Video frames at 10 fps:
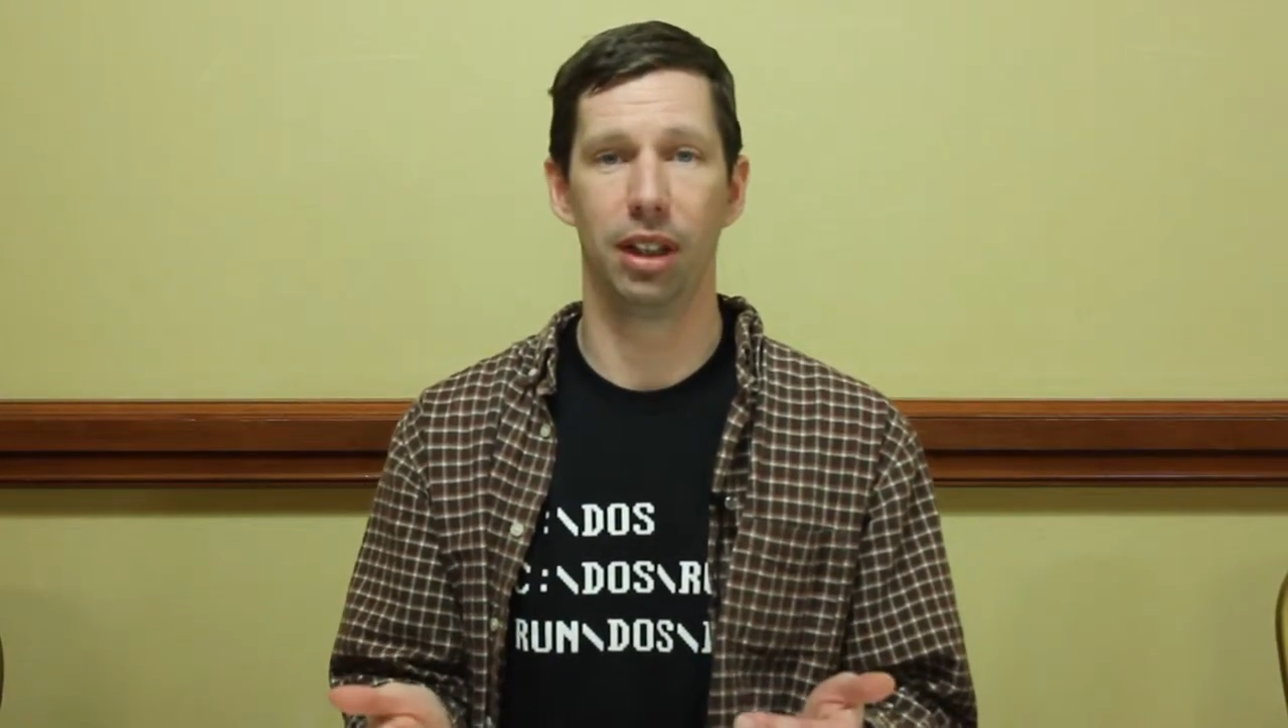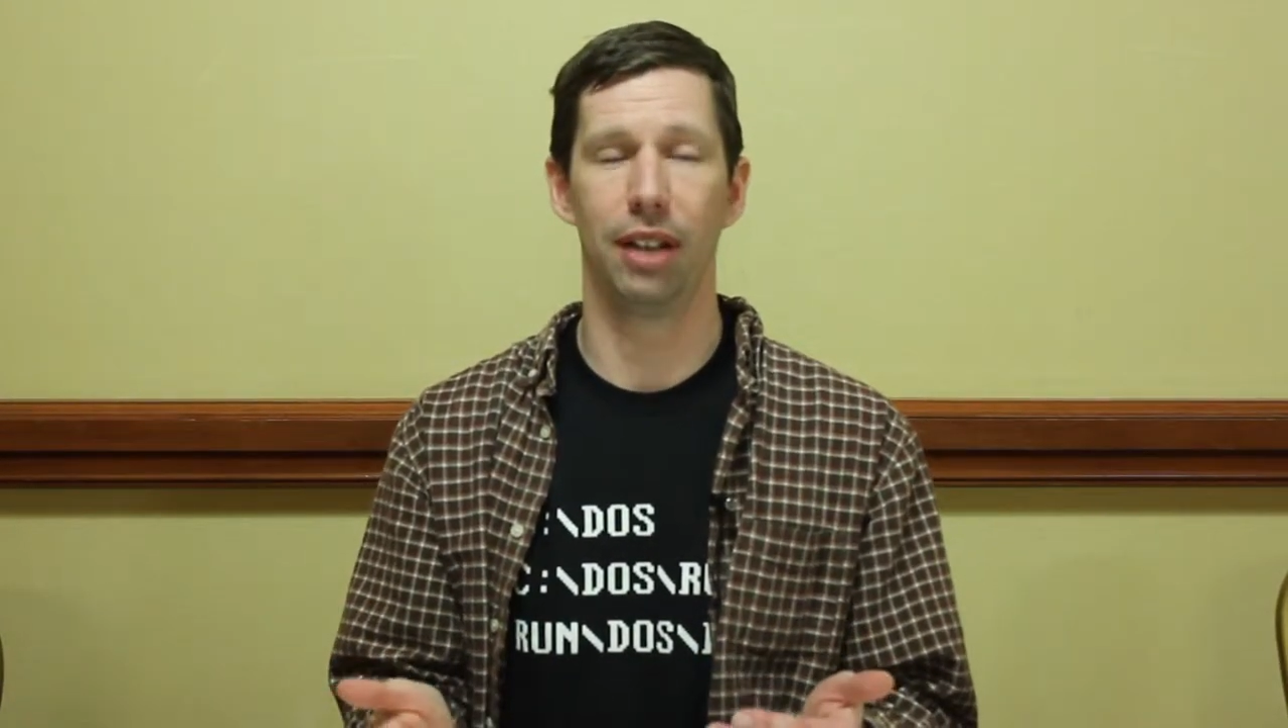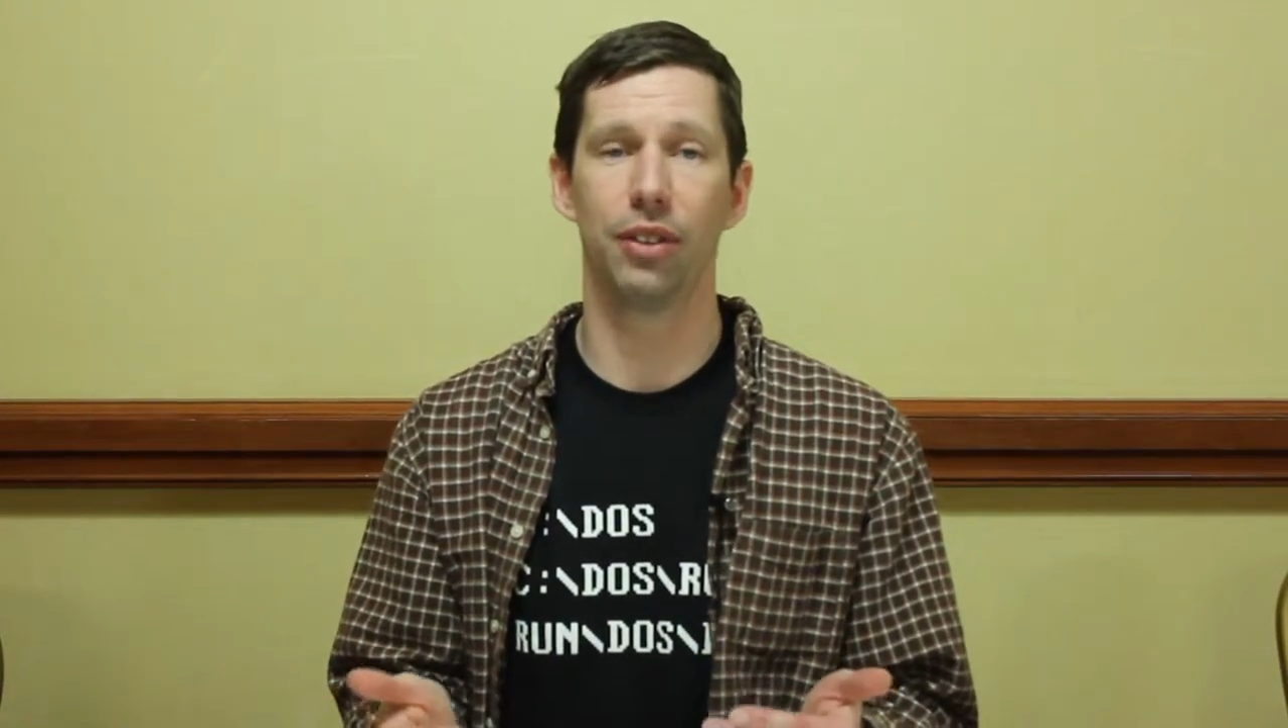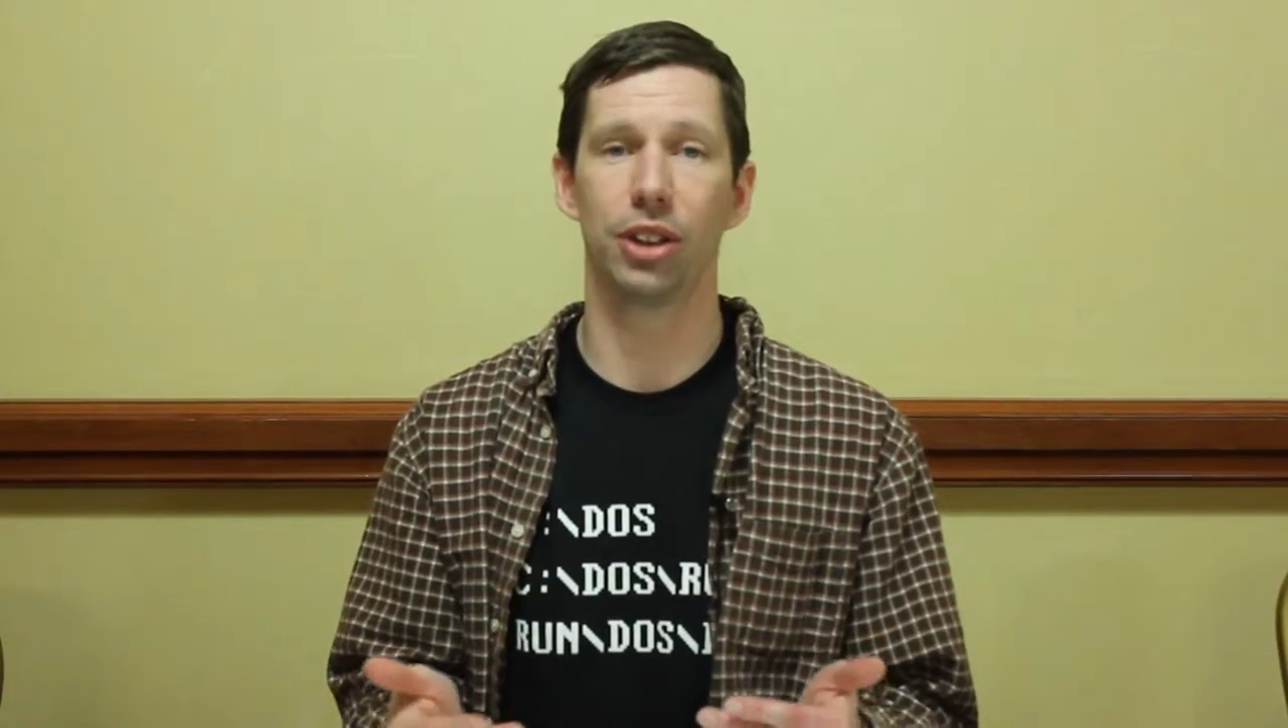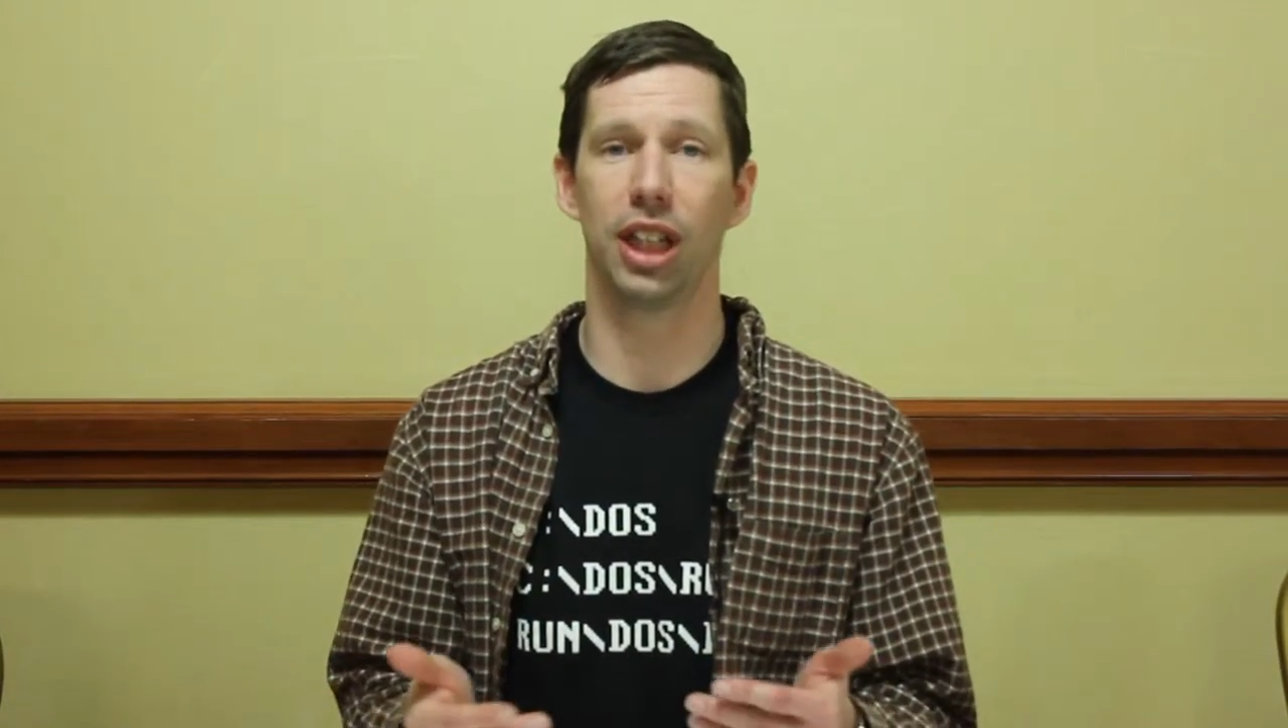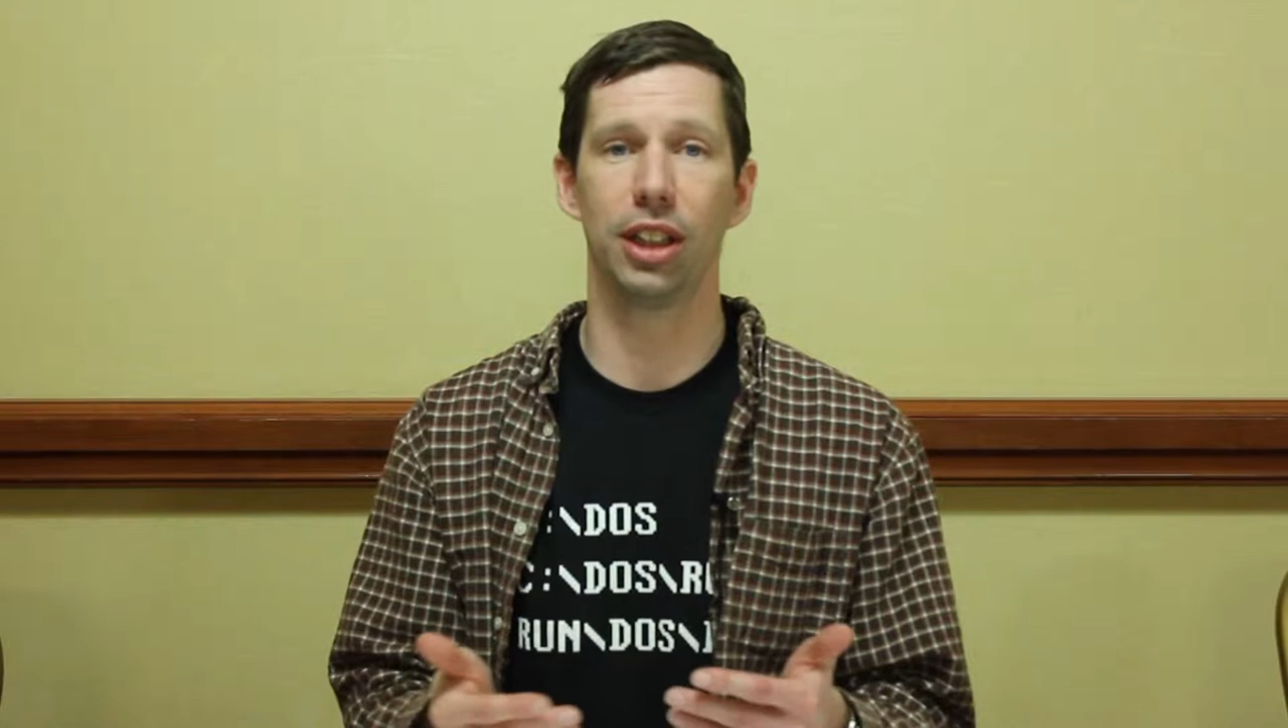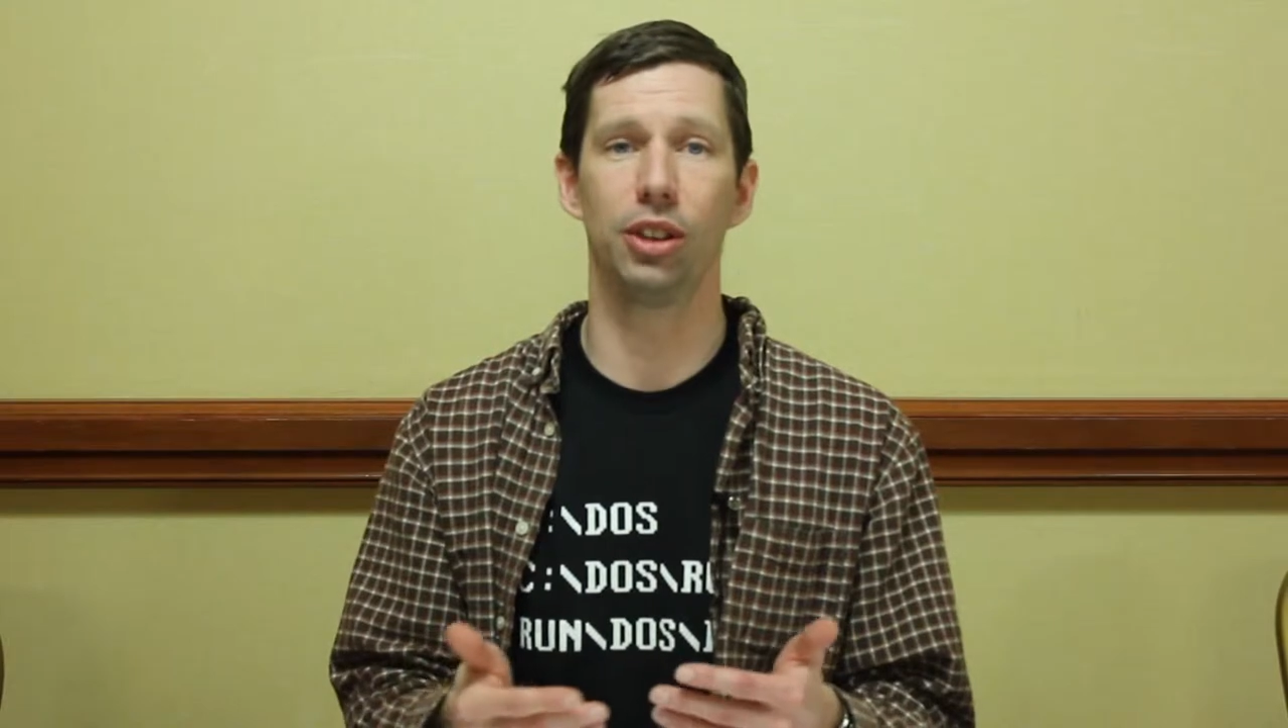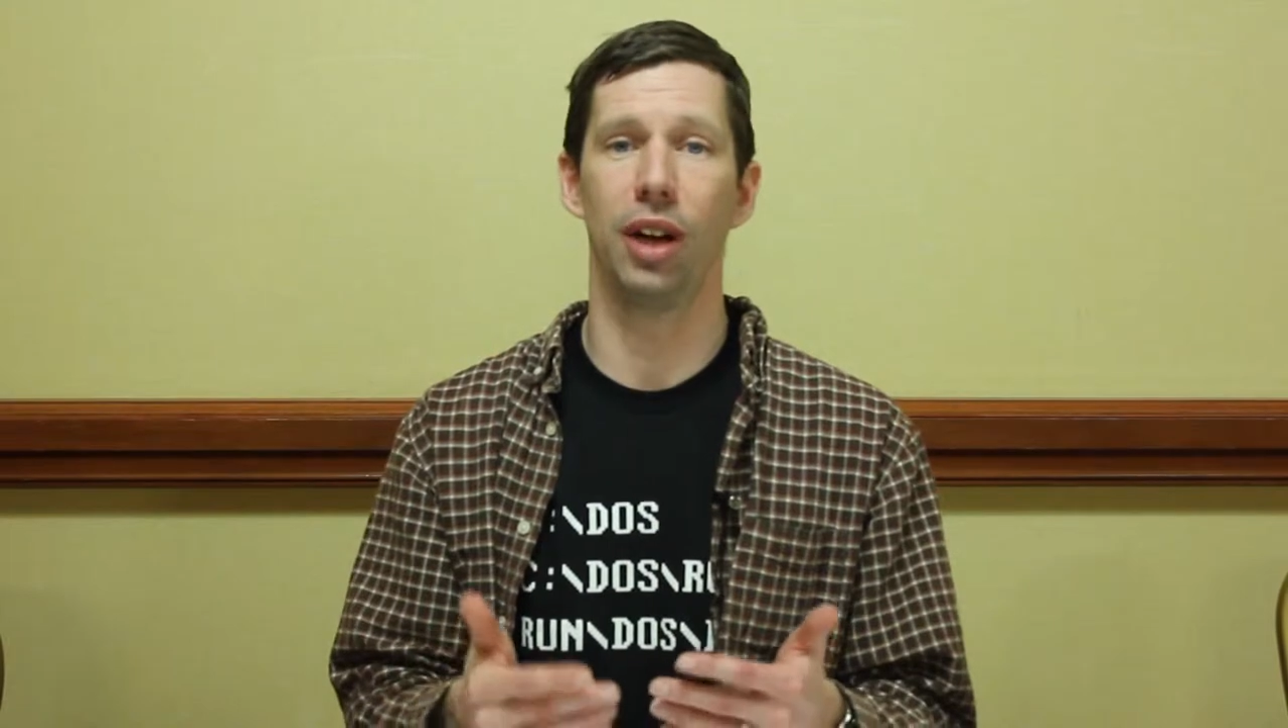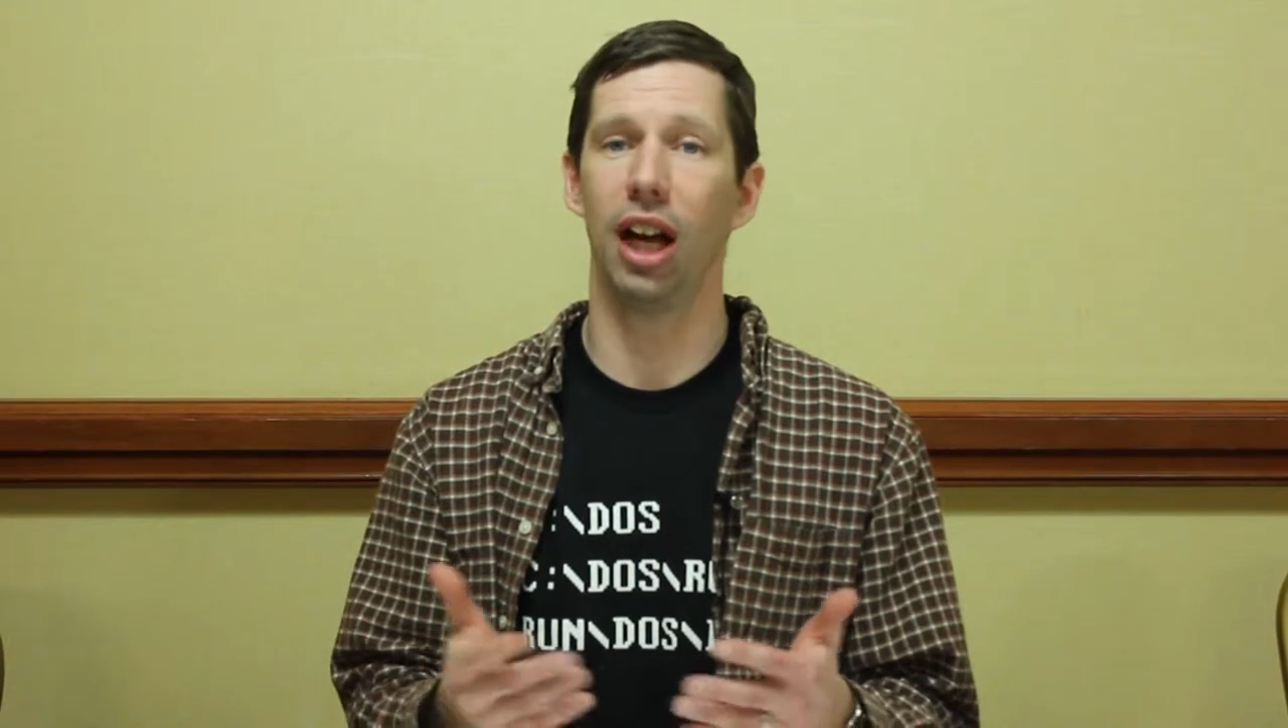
if they're trying to do